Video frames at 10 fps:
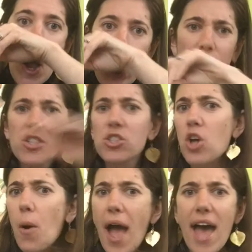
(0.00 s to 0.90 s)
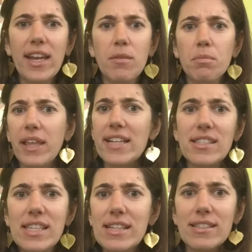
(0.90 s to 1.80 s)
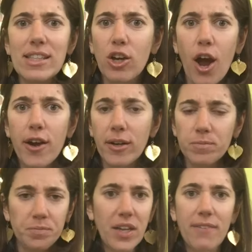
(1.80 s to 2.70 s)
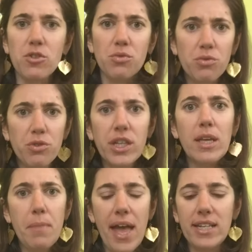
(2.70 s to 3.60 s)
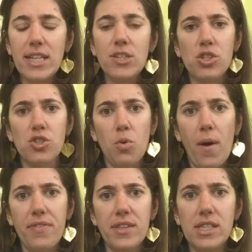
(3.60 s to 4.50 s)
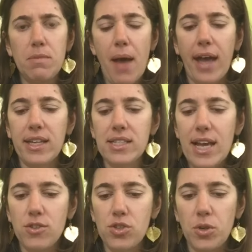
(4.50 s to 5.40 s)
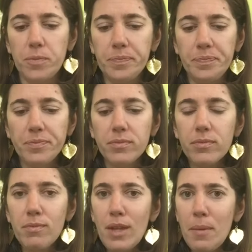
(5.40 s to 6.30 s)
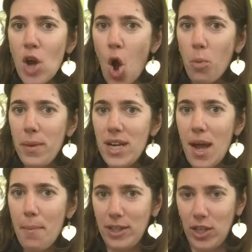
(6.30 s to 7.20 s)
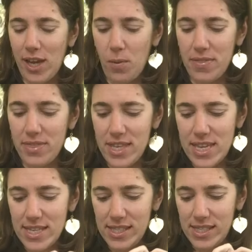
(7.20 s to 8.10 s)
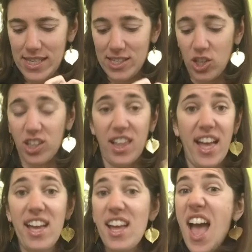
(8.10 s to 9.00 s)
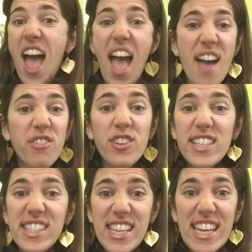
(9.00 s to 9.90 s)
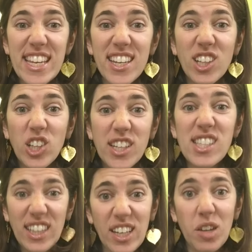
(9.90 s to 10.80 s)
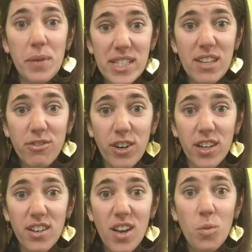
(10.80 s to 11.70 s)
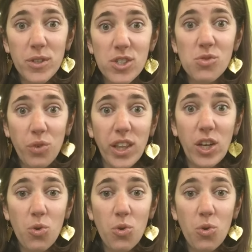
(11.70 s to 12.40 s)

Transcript: you just go ahead and plant seeds in the garden. You have to really pay attention to what the seed packet tells you. Open it up and look at what these seeds look like. Every seed looks a little bit different, which is really